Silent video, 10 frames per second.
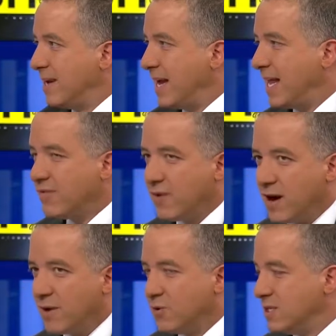And if
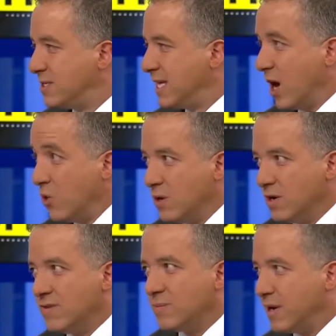I was the owner
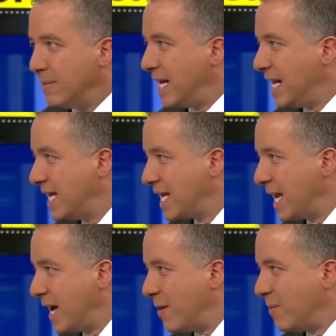of a Premier League
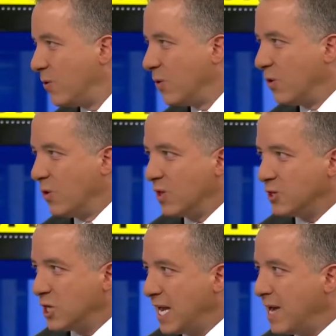club or the
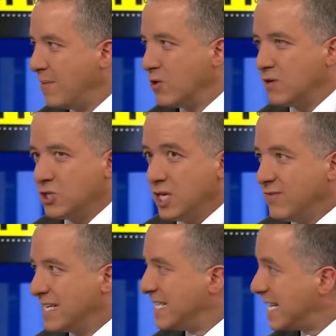chairman or a
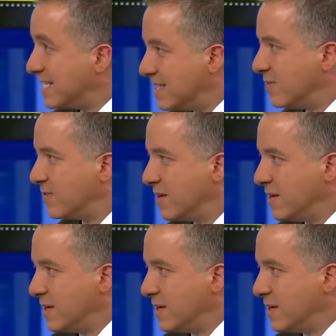chief executive,